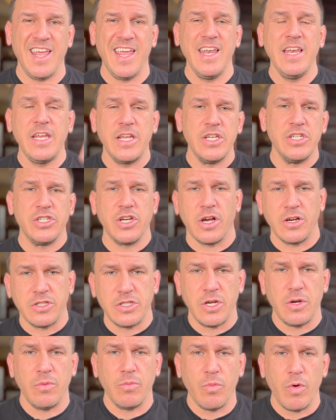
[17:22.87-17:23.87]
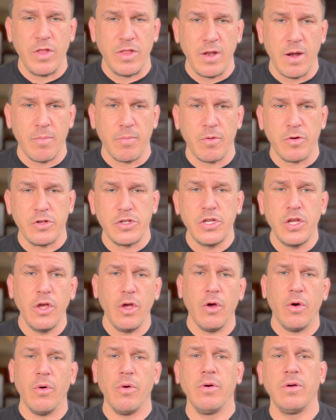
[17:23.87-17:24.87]
in conjunction with number
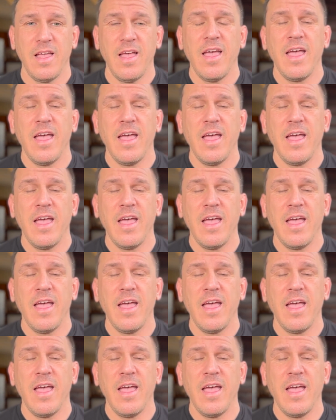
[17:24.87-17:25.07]
two